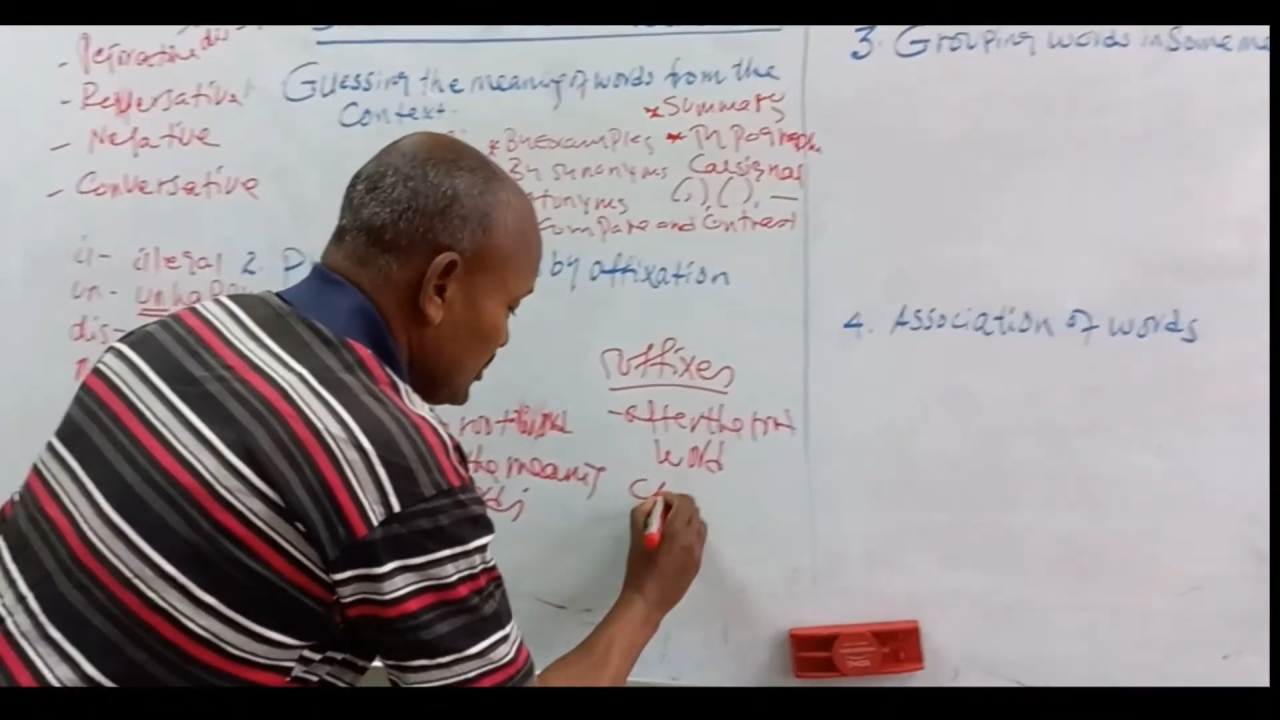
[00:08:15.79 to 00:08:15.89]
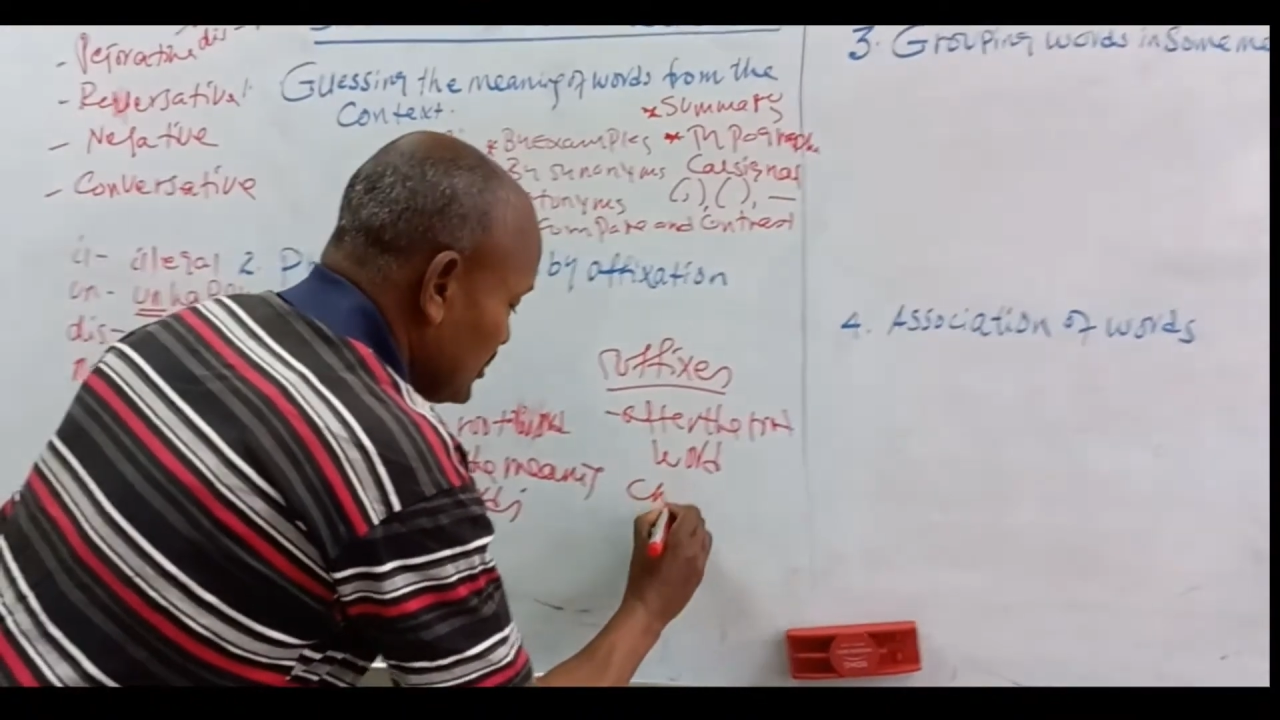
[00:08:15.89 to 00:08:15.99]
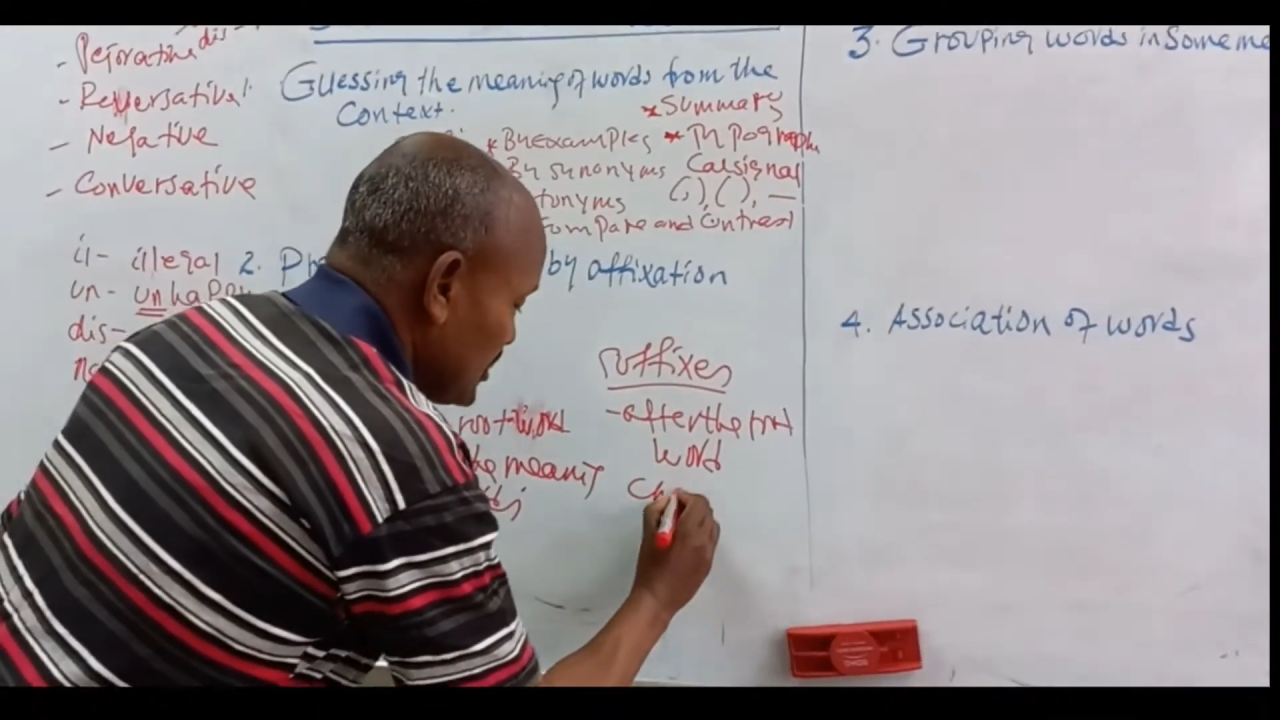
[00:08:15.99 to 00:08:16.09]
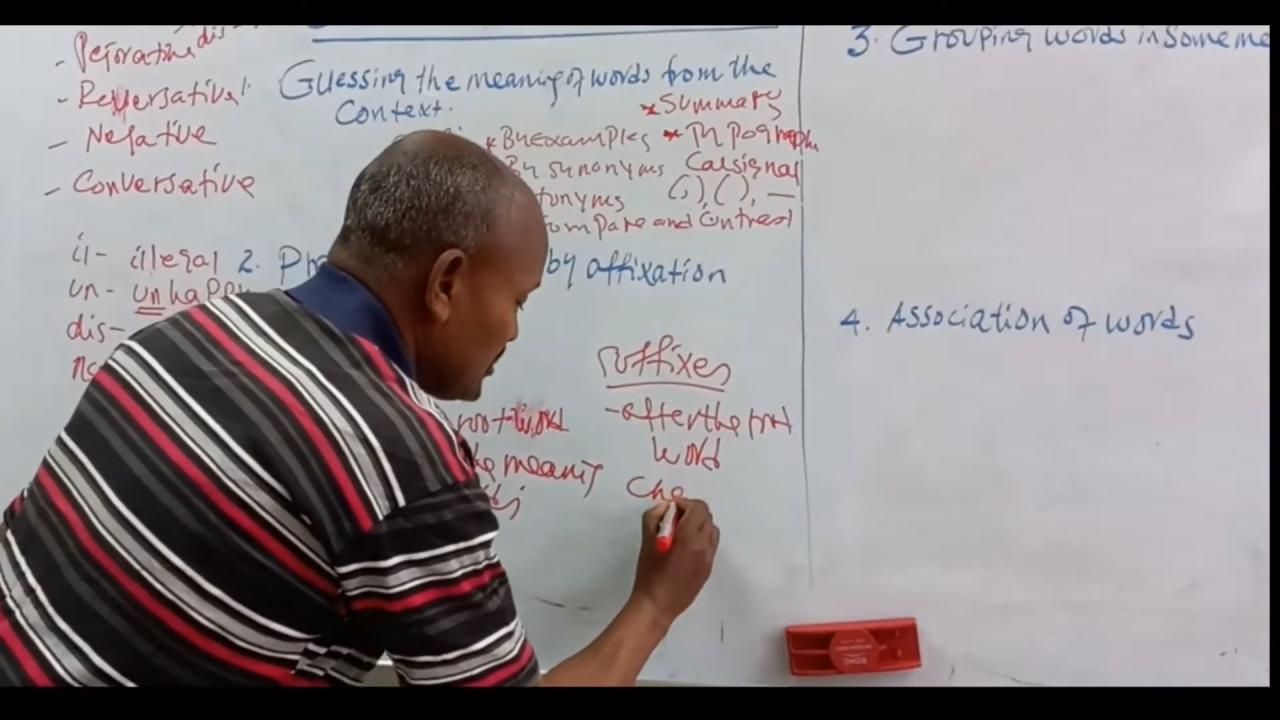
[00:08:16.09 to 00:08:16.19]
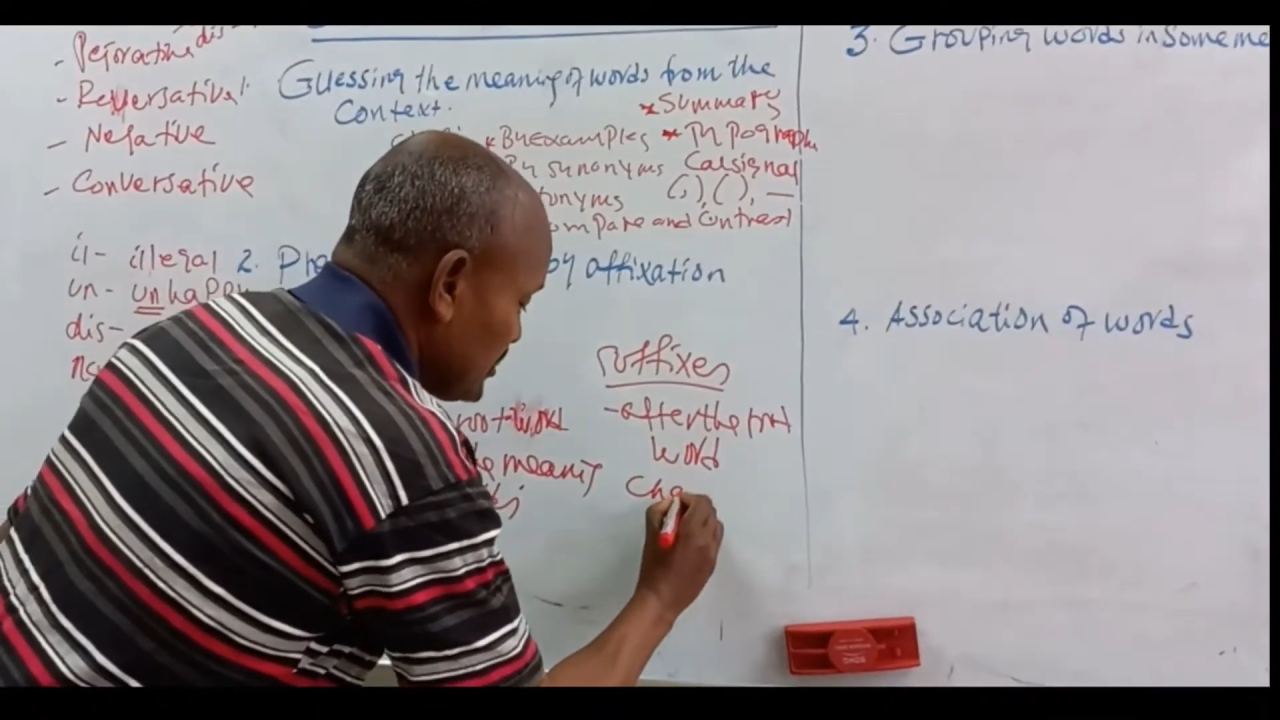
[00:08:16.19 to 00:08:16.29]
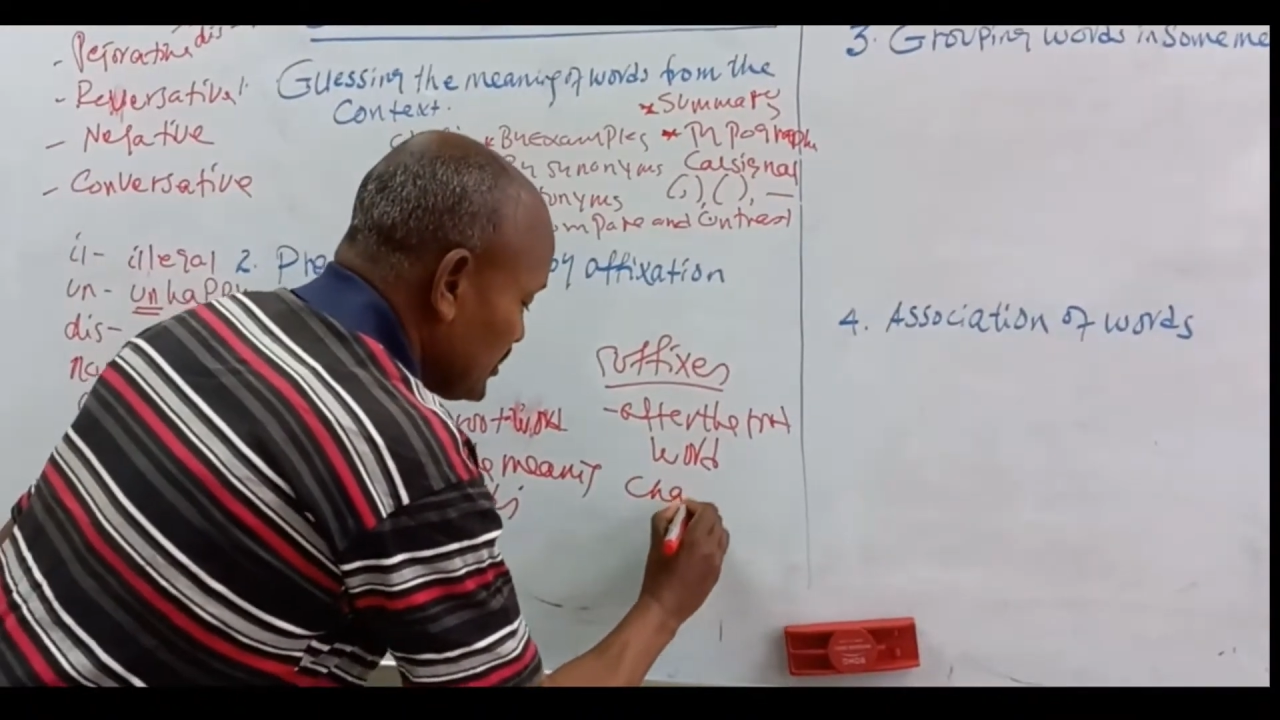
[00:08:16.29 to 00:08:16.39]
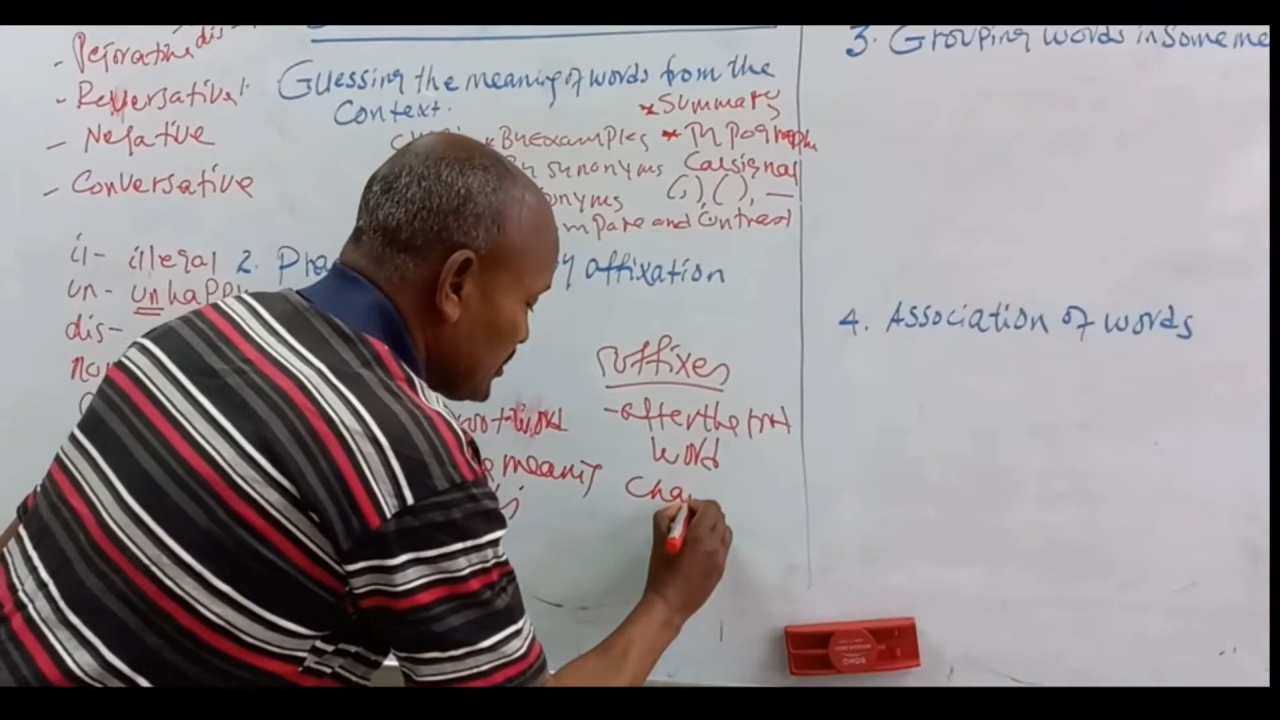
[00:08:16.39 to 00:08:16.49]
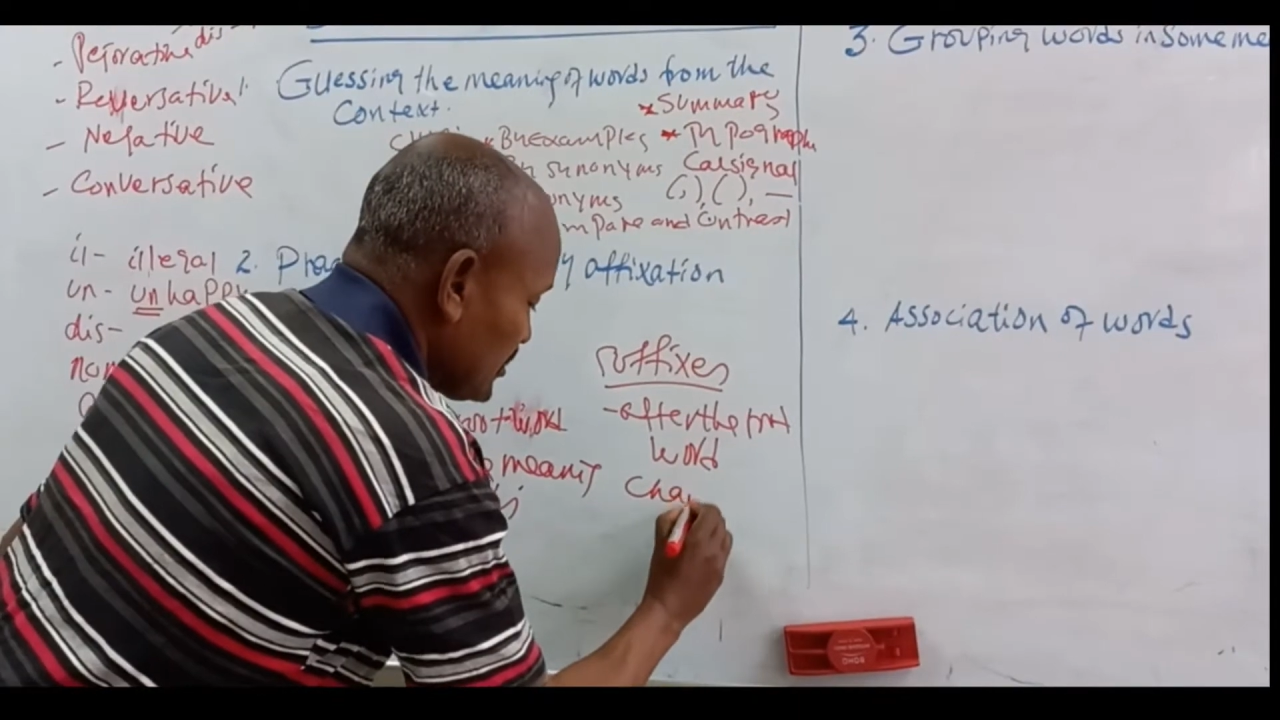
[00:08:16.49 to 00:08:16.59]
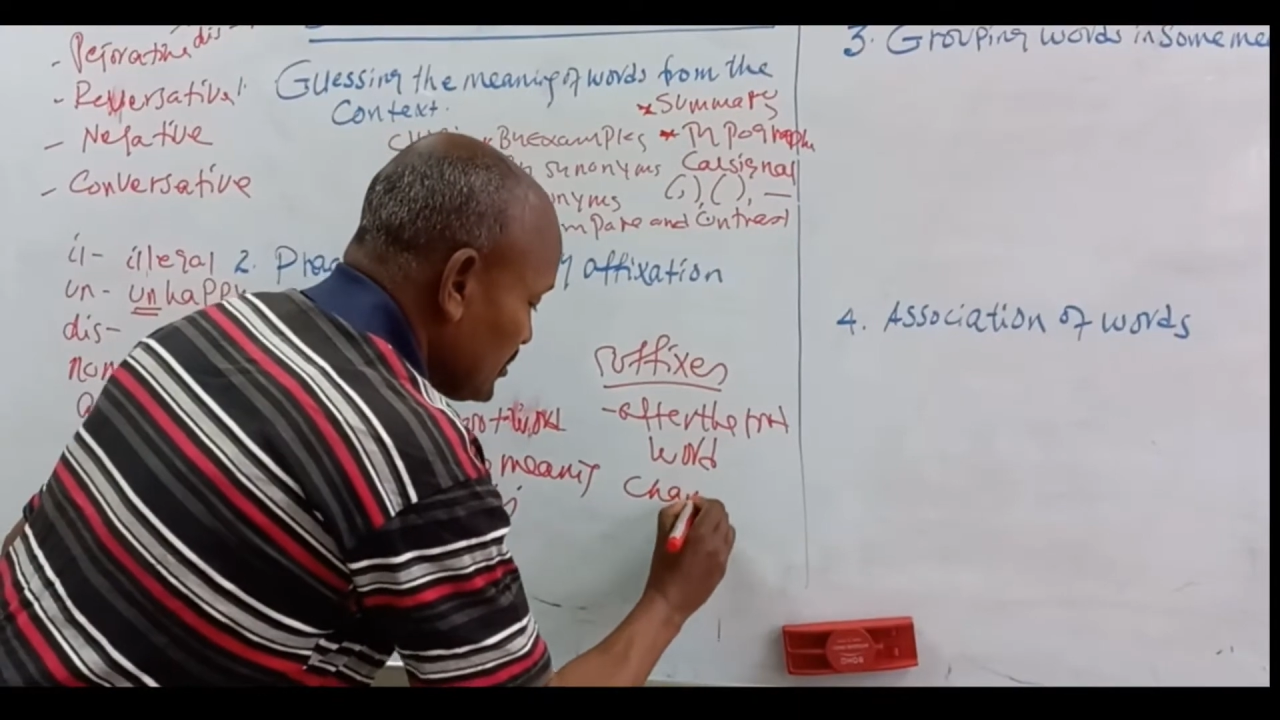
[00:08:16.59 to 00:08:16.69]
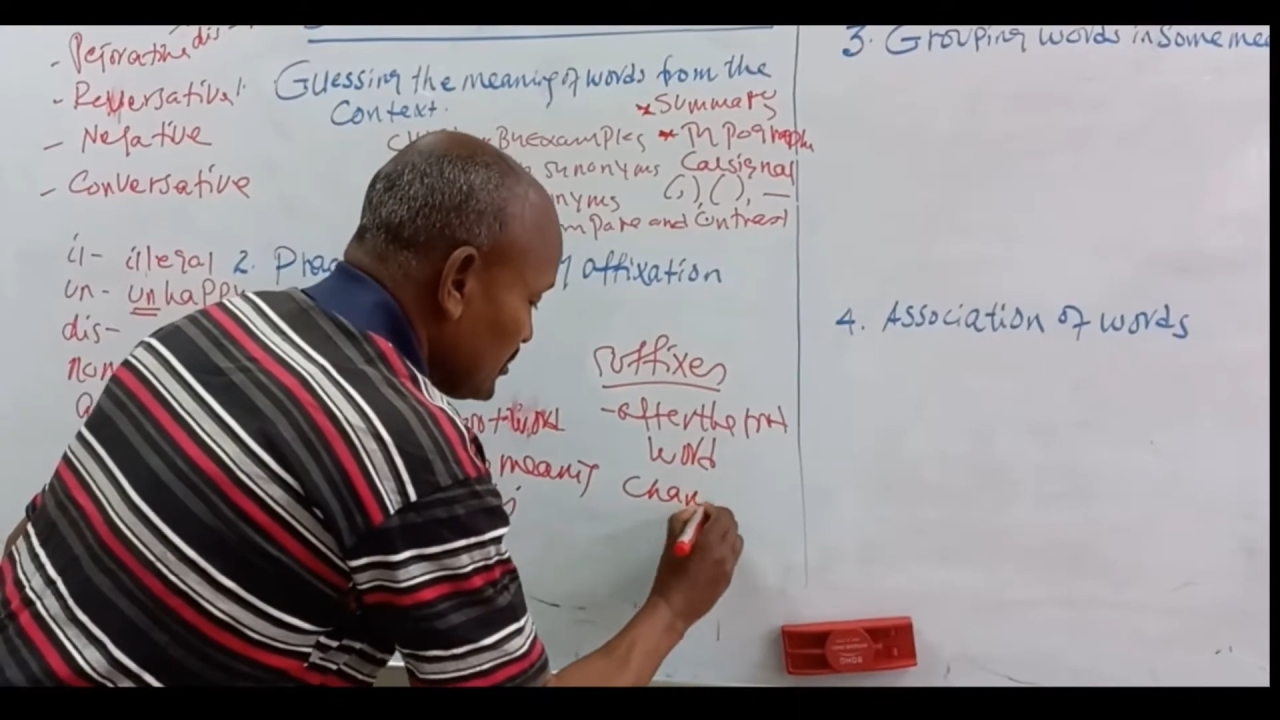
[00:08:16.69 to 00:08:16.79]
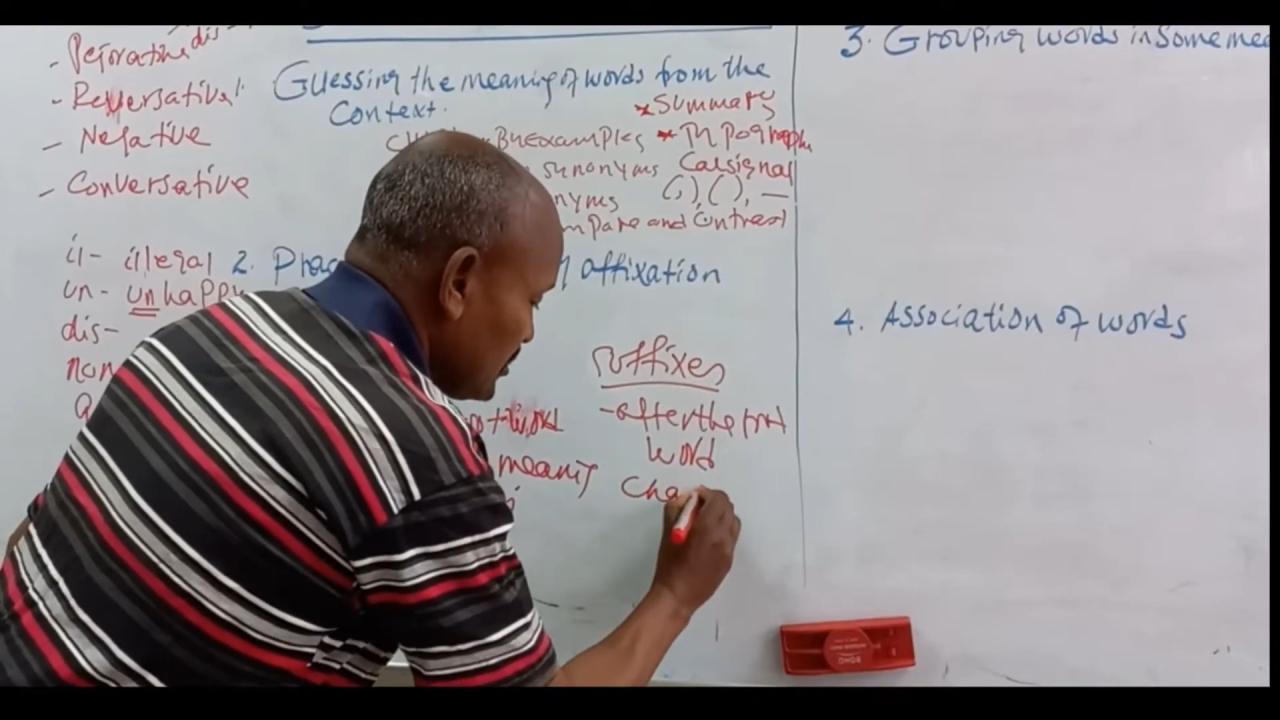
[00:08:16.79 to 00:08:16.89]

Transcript: Changes